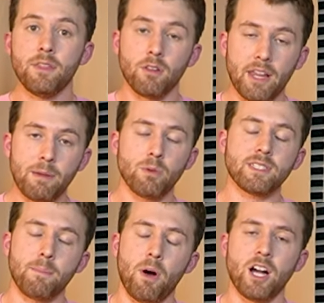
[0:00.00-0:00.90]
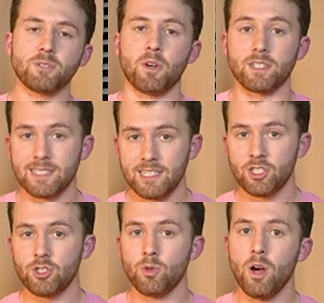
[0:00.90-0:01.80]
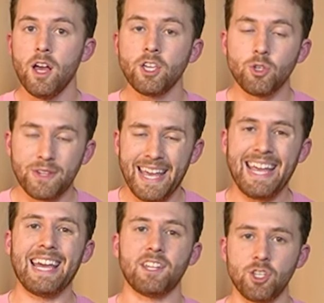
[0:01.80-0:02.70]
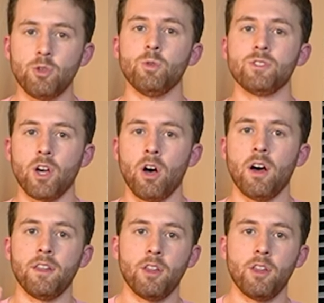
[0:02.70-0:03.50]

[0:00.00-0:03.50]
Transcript: the labels that Poshmark sends you, you can use on